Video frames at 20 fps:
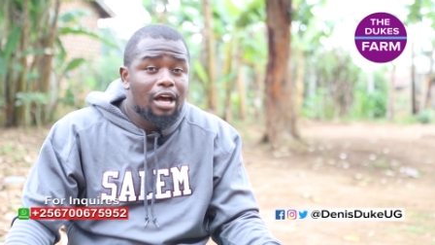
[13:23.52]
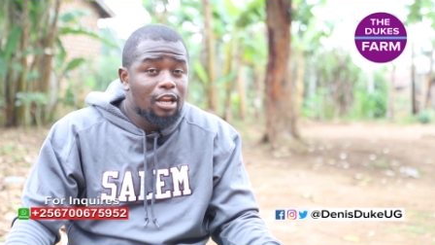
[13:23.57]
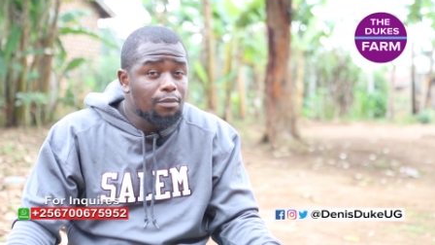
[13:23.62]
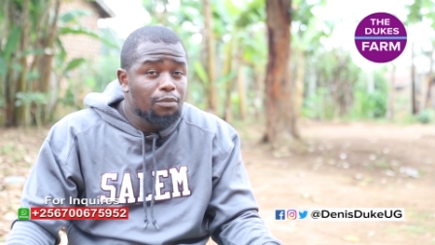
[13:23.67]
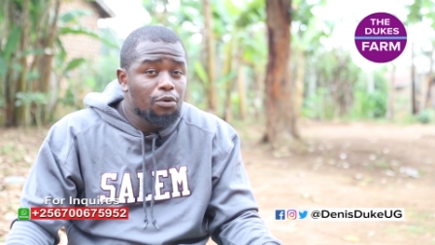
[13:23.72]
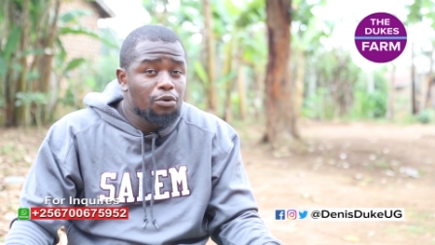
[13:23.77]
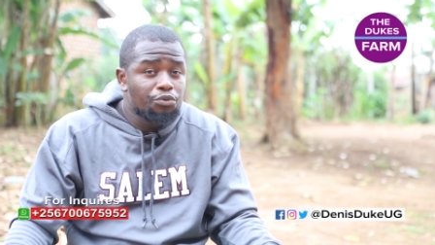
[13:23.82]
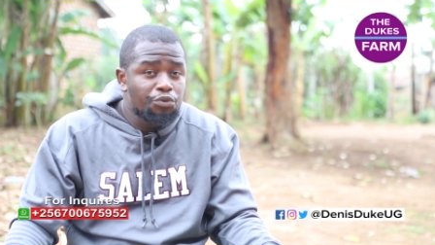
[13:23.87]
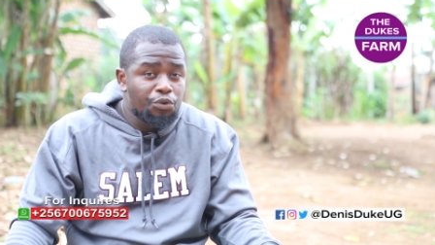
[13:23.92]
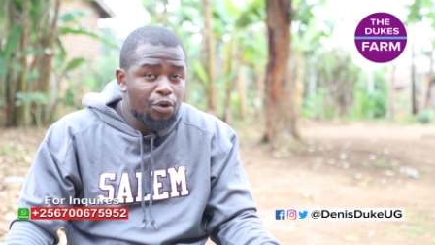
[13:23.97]

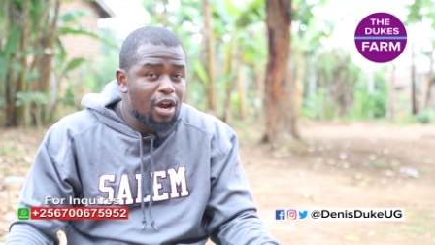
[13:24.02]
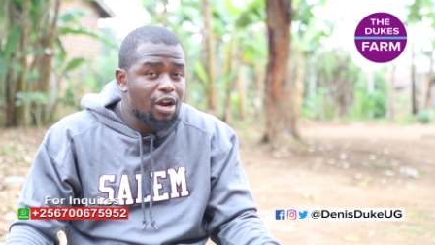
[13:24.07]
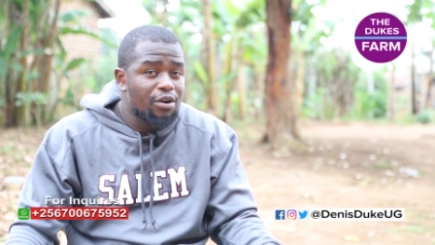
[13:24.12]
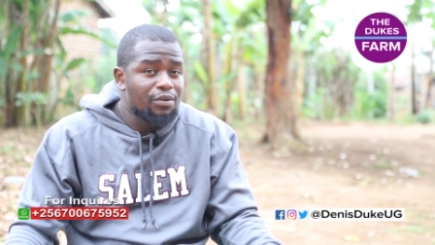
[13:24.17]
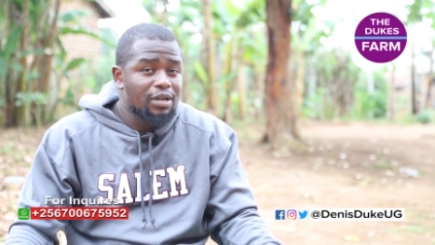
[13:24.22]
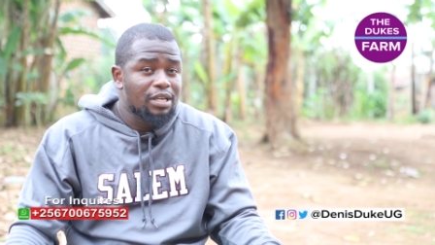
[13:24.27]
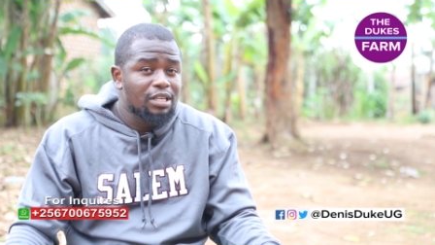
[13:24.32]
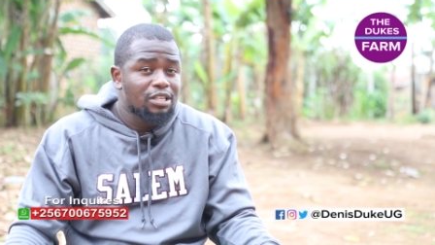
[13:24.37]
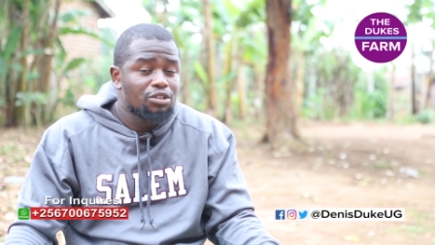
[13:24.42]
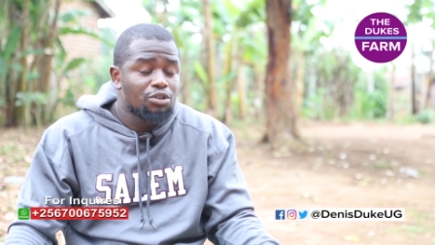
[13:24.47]
animal
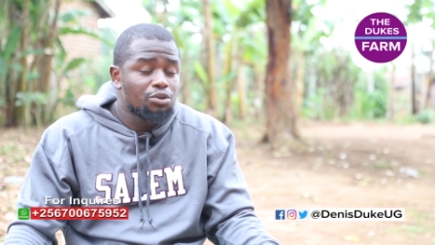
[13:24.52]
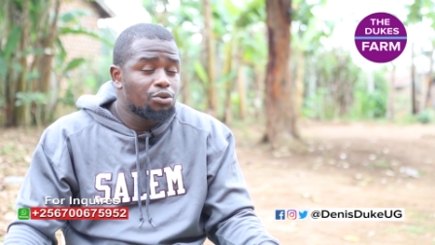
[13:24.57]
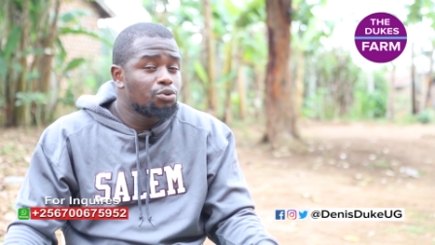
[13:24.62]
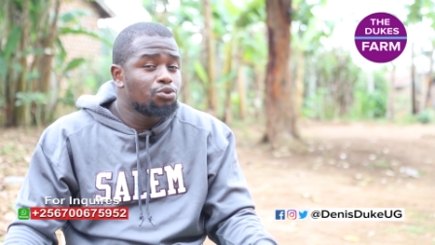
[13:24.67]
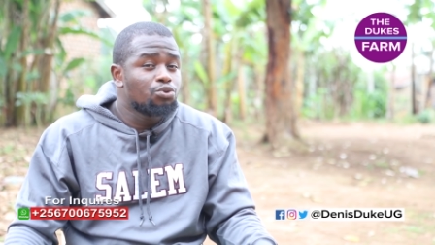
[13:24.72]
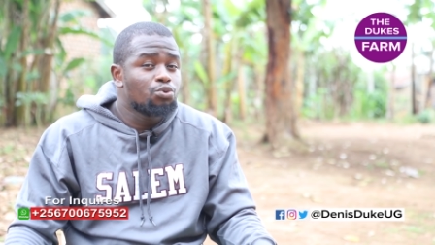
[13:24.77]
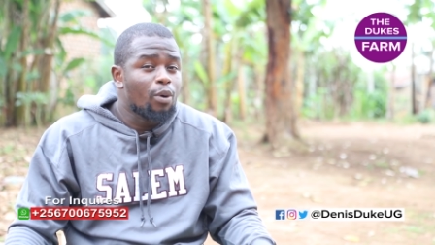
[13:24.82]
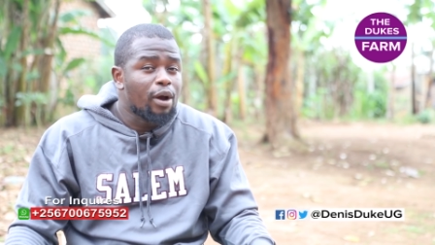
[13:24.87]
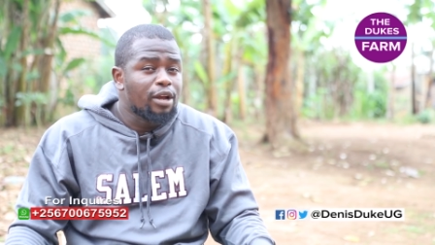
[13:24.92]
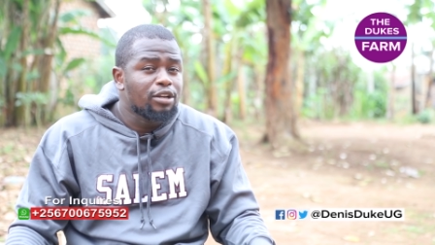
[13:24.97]
rearing, you
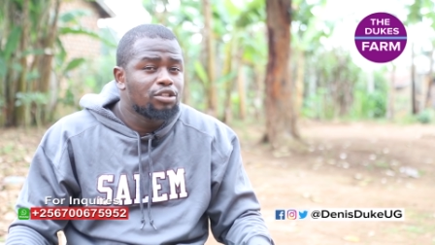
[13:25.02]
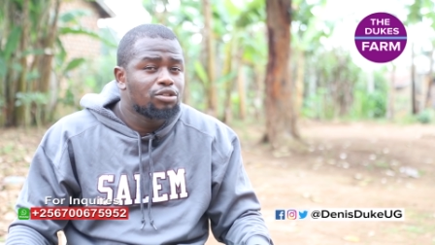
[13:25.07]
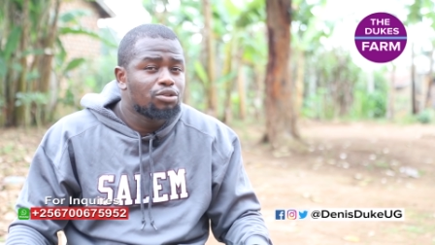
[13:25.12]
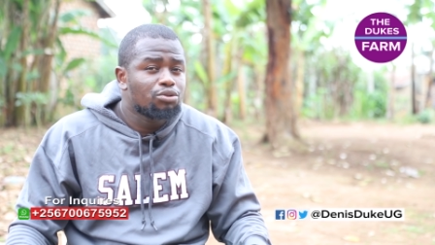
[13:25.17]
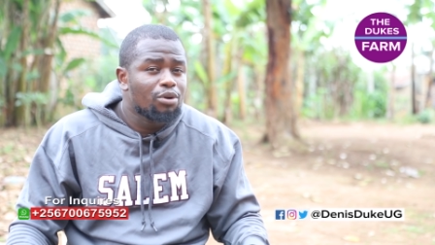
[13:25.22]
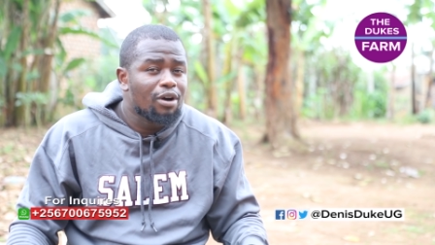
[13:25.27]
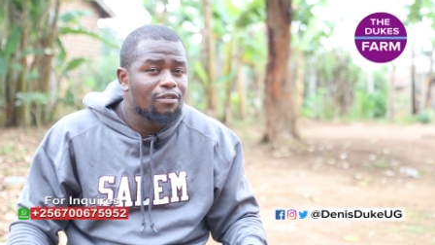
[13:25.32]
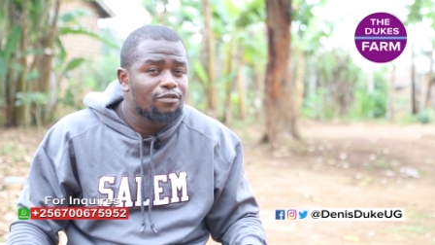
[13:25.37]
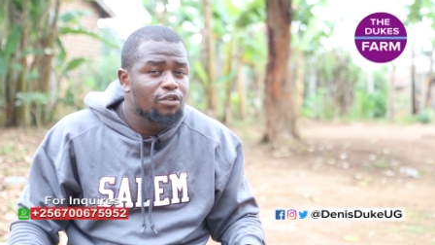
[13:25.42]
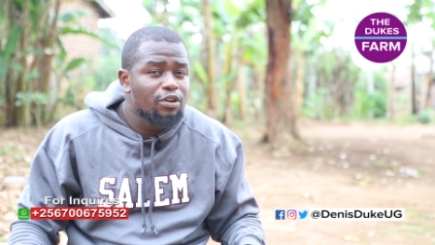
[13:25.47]
would want
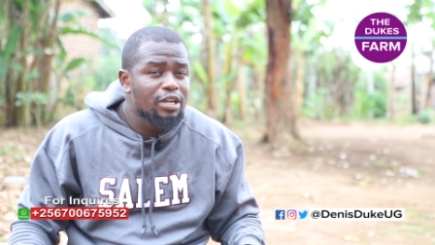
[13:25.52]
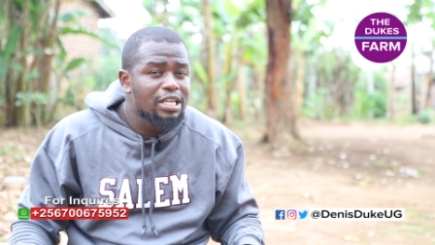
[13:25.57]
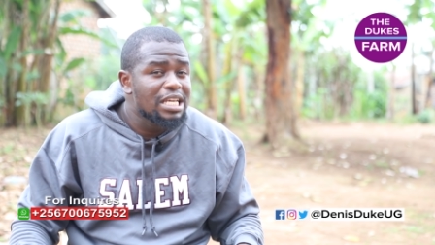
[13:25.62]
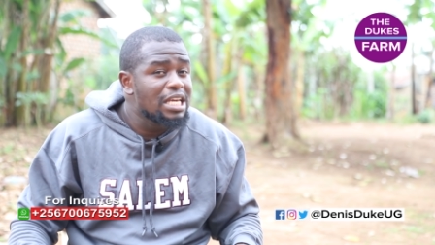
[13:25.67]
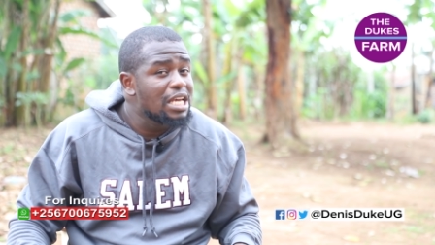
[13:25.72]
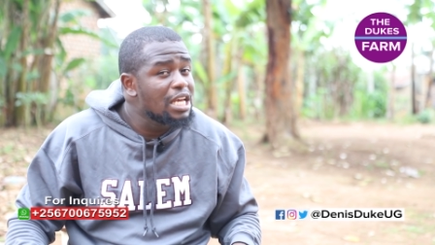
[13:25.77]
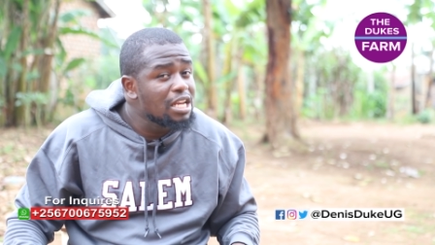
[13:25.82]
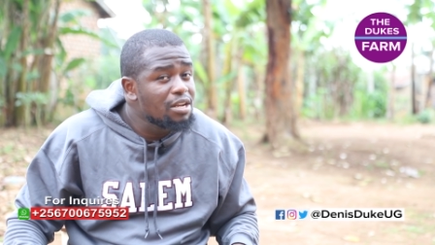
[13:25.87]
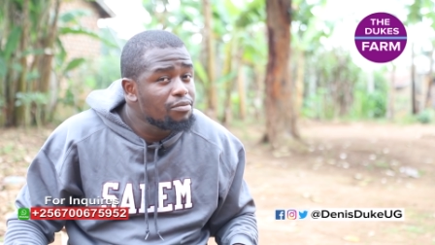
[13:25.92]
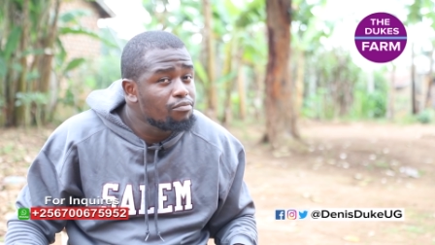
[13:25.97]
to avoid
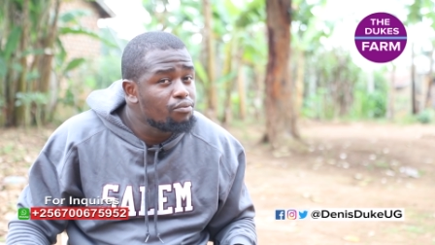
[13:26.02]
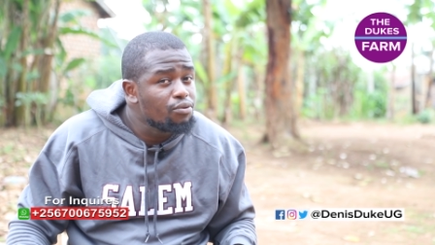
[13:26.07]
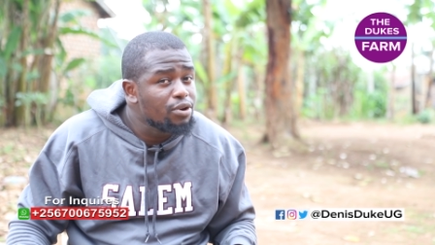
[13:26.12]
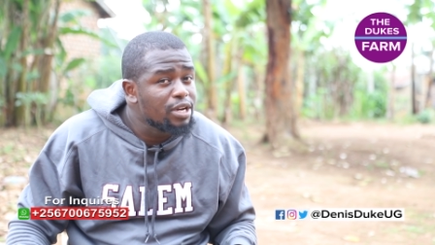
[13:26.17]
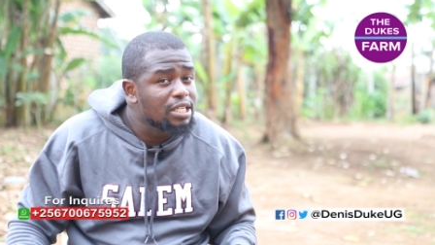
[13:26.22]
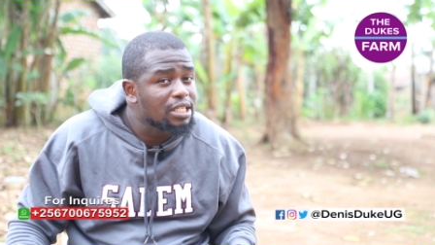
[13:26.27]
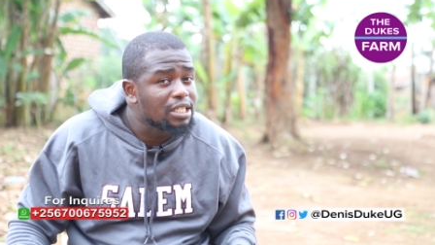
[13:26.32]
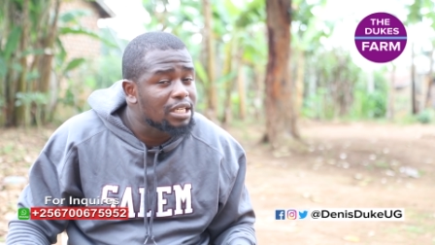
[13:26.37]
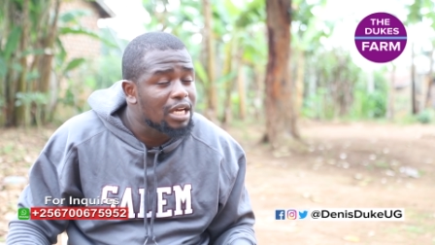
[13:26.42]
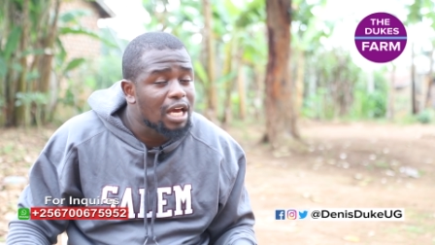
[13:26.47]

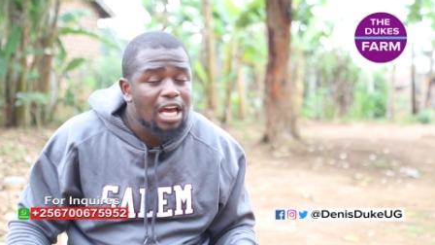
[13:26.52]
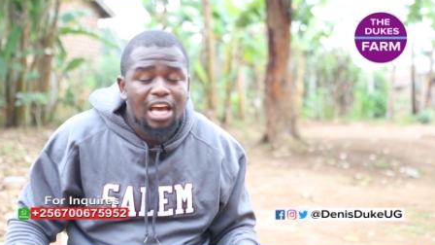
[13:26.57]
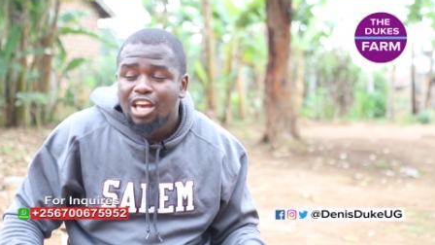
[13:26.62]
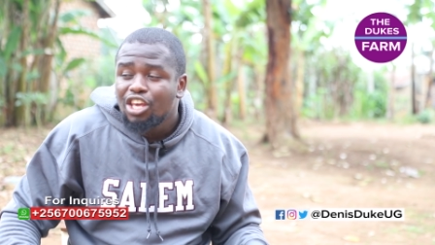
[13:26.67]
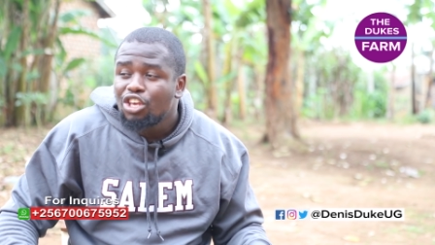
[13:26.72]
inbreeding.